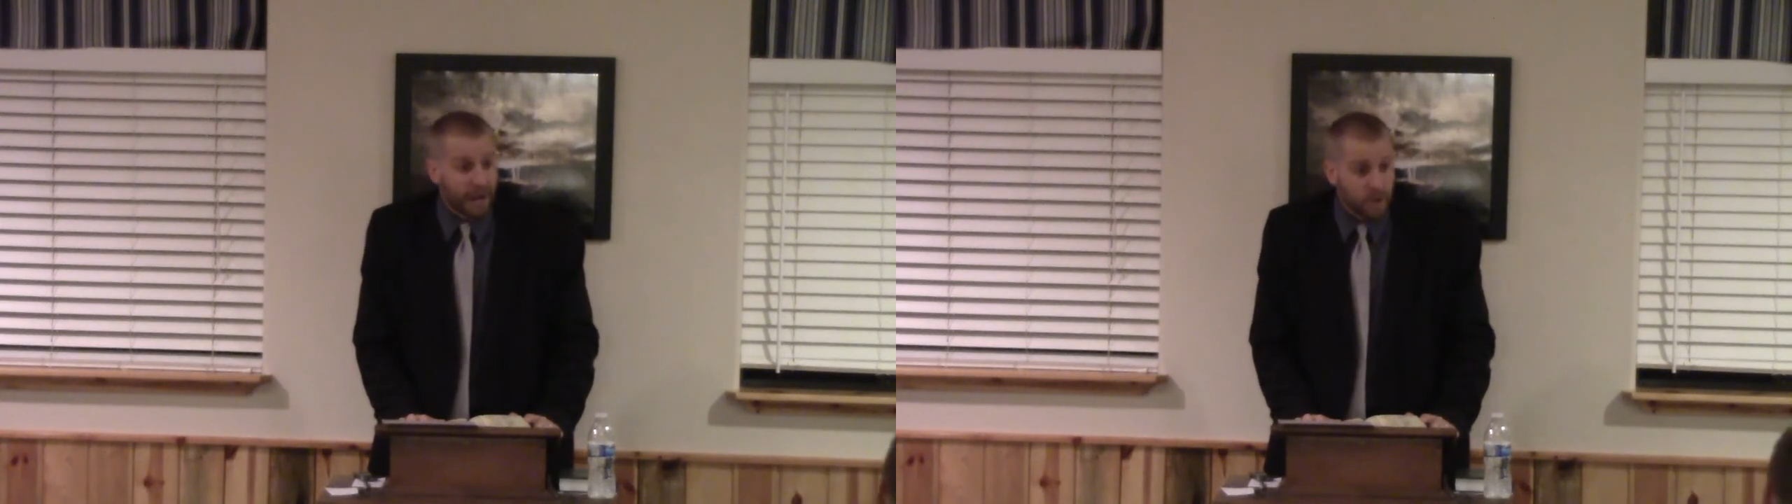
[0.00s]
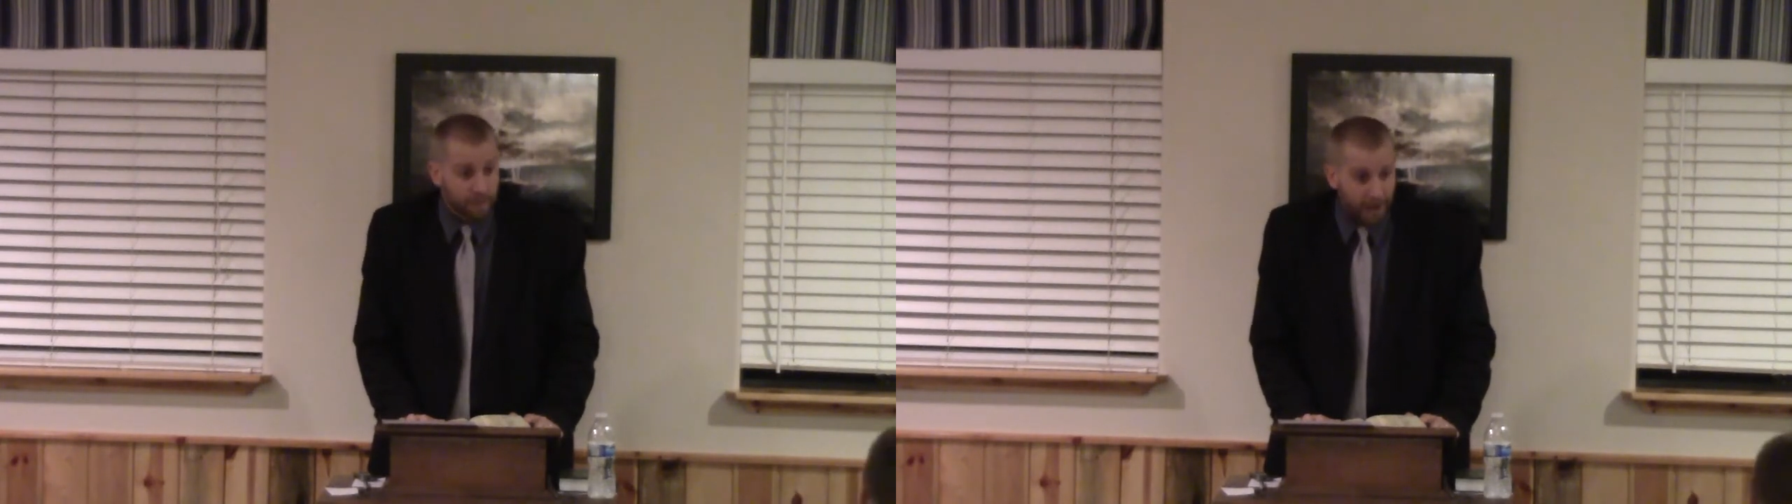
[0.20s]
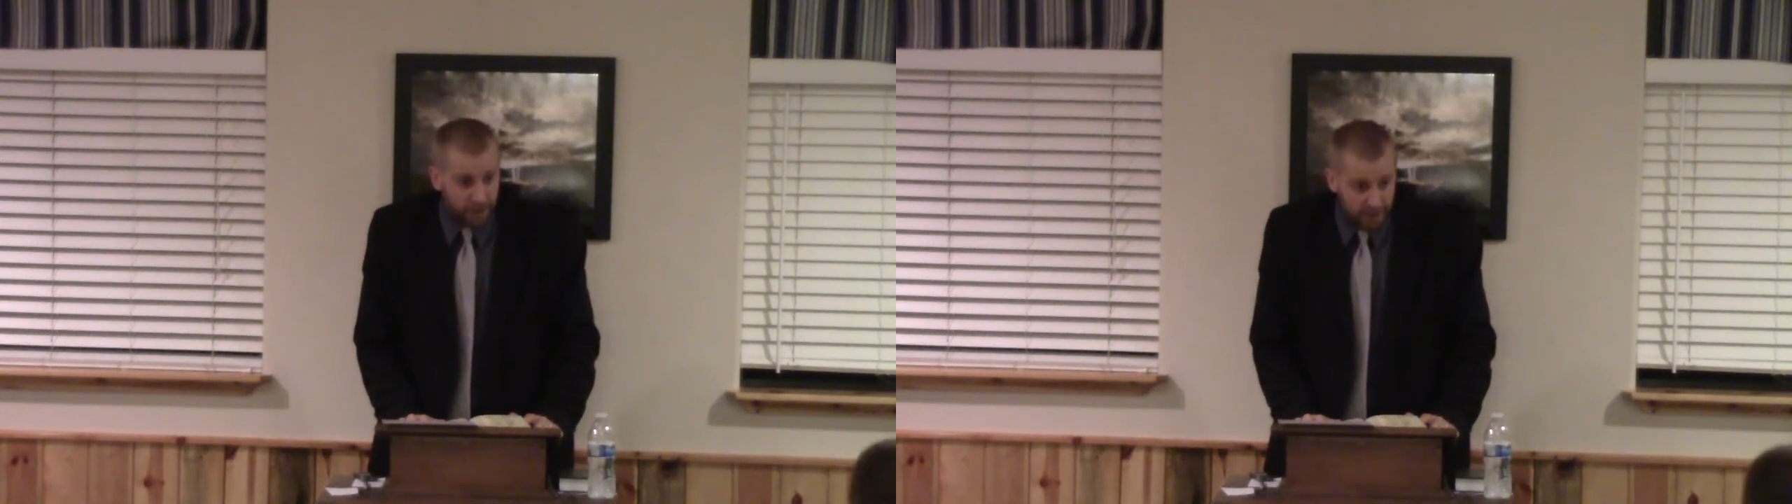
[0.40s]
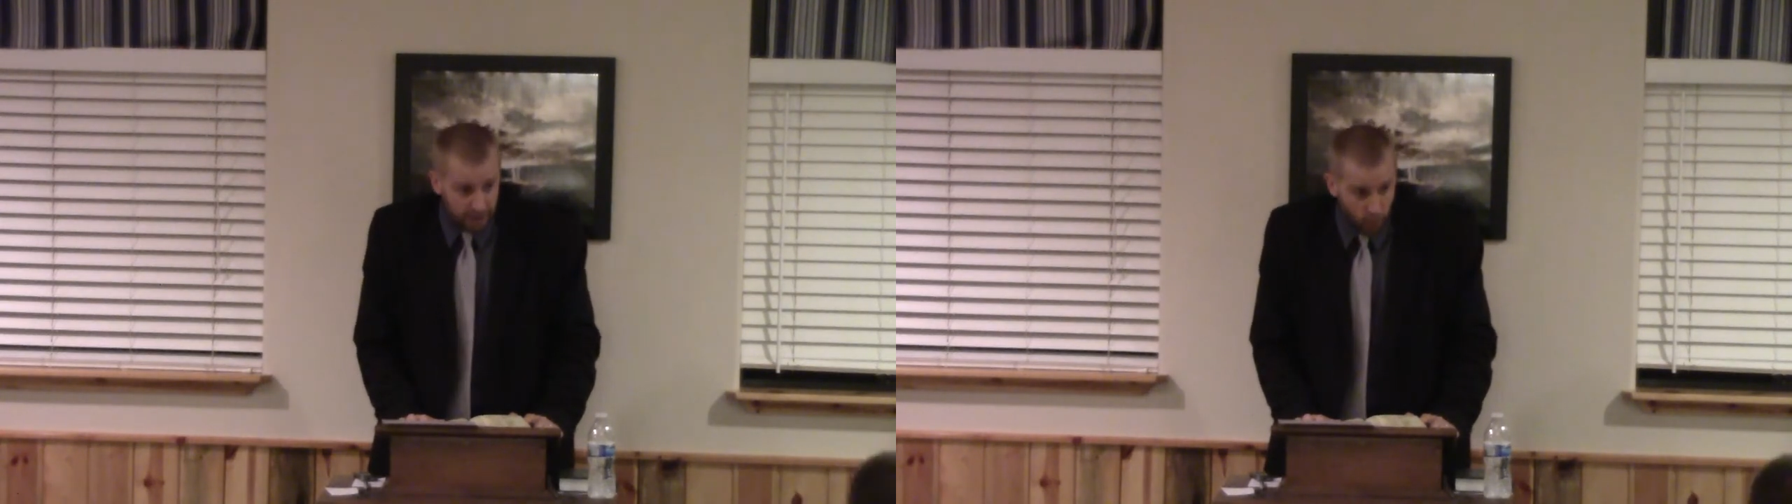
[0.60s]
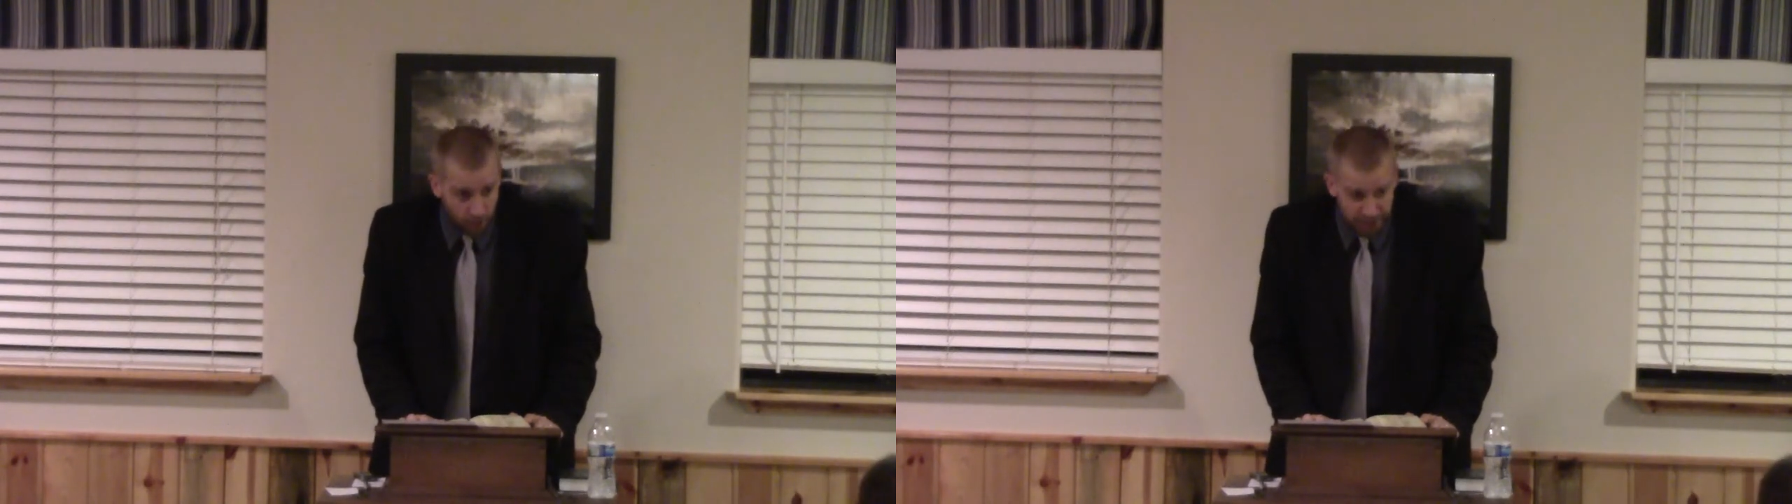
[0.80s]
Are you better than the
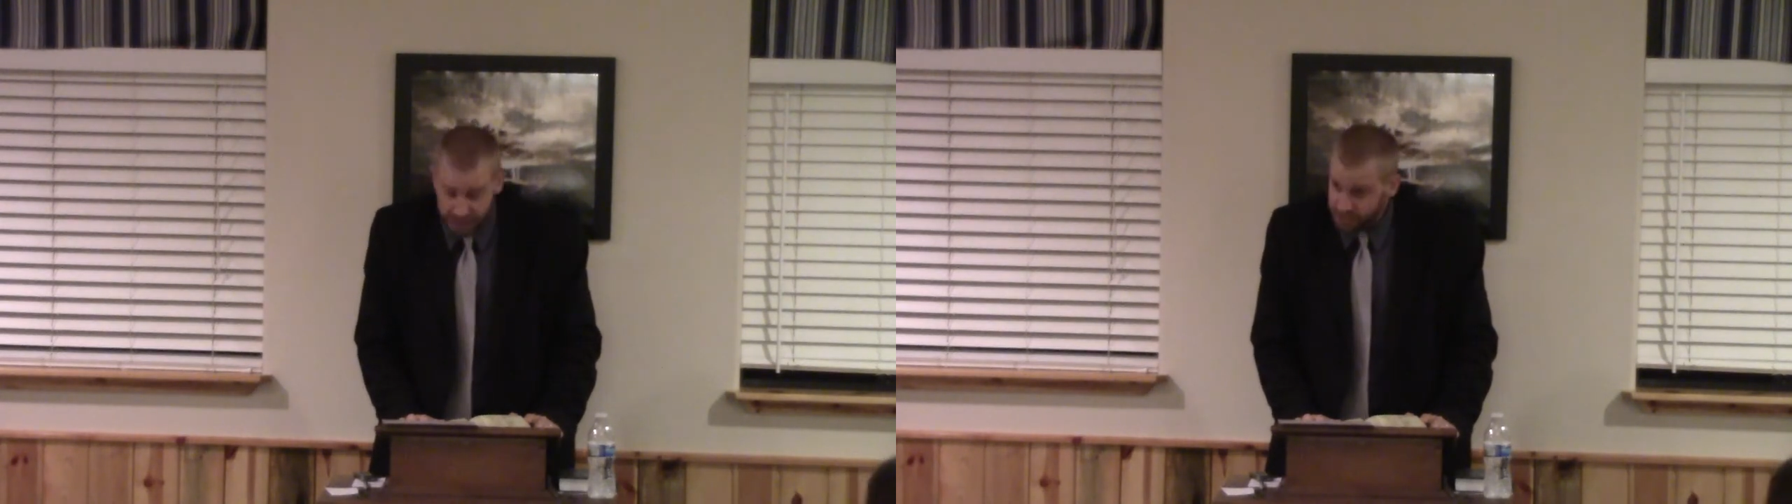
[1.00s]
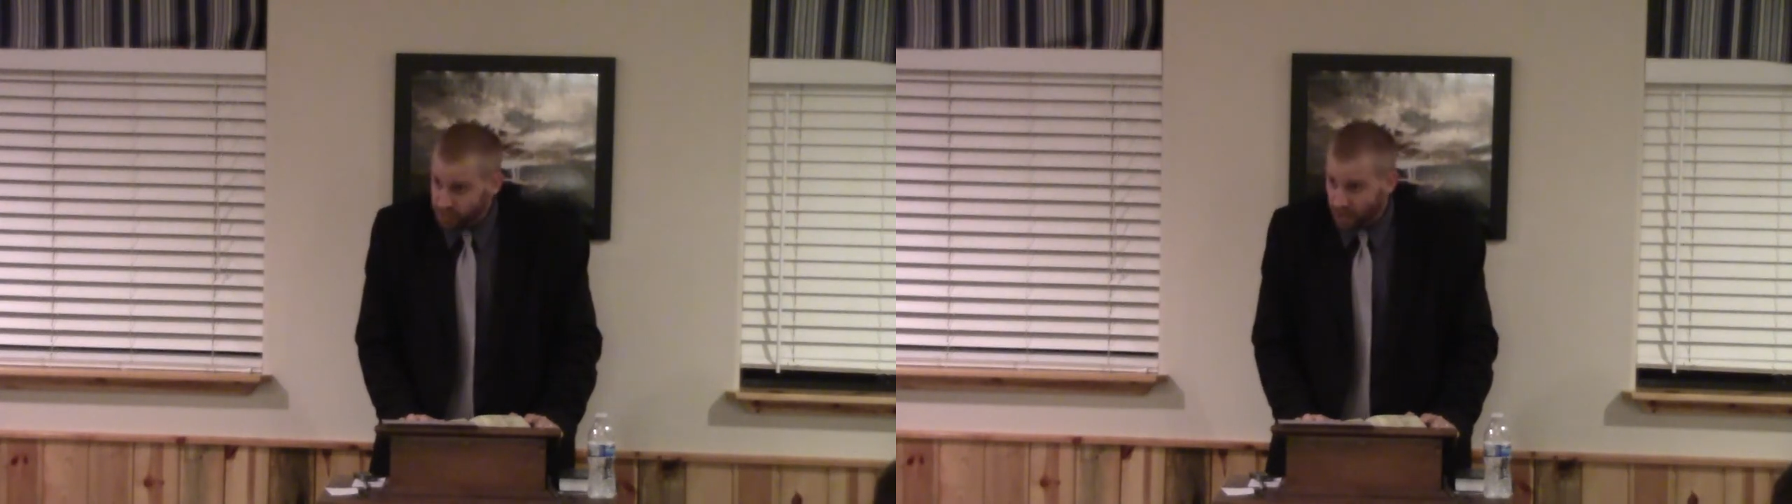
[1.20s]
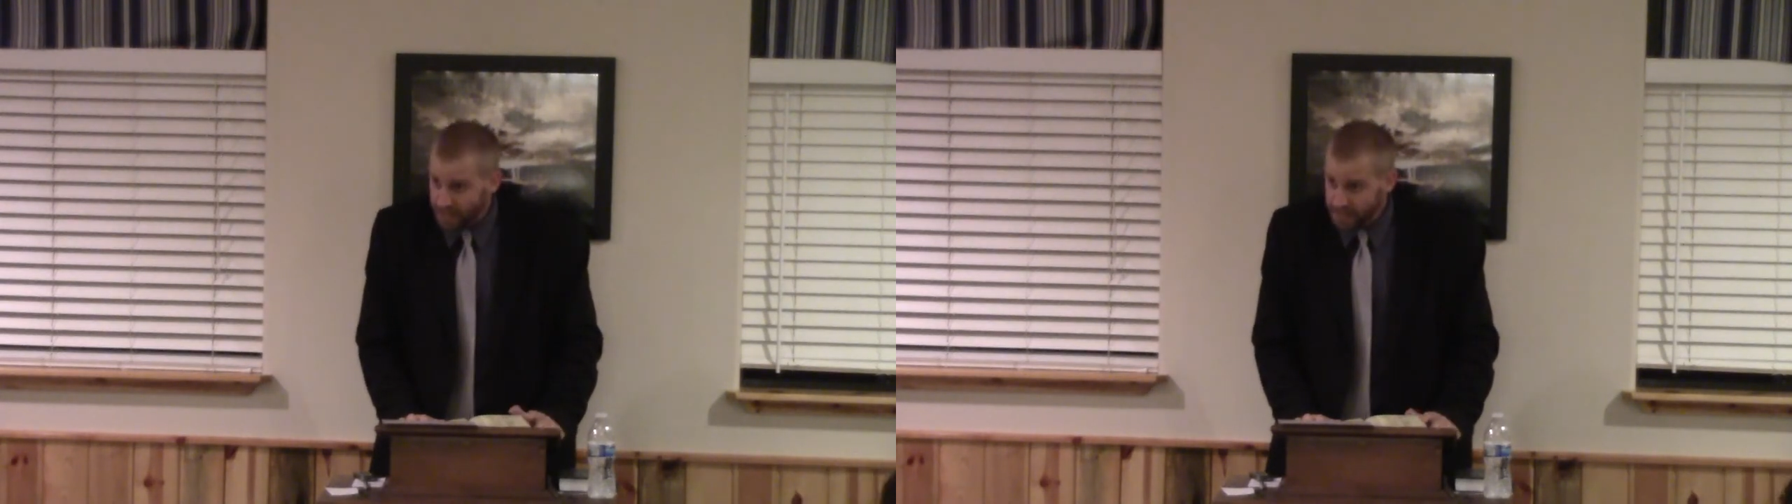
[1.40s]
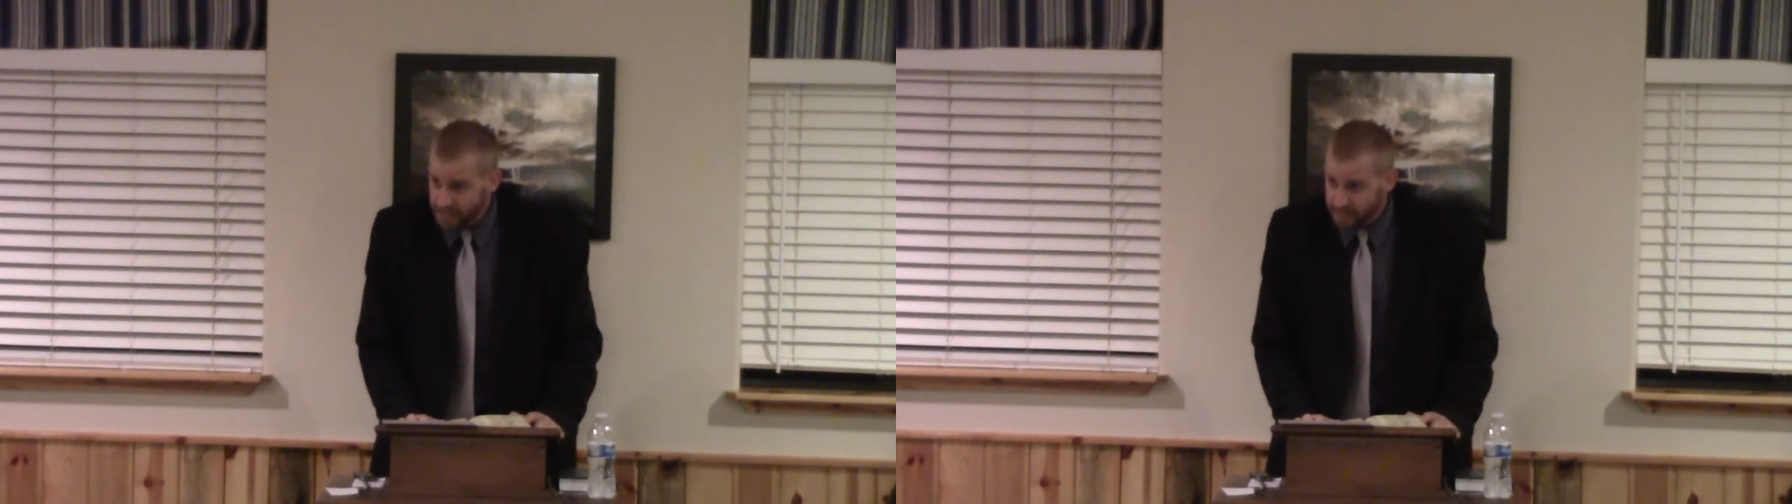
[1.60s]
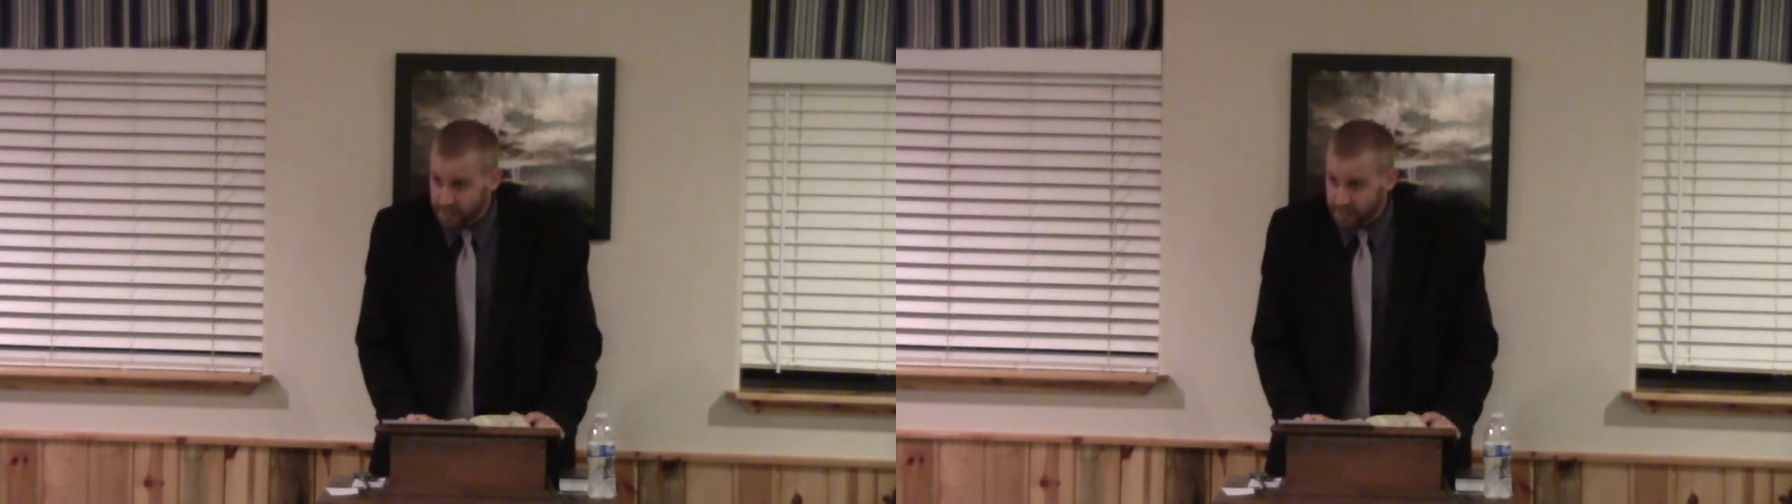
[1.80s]
Lord Jesus Christ?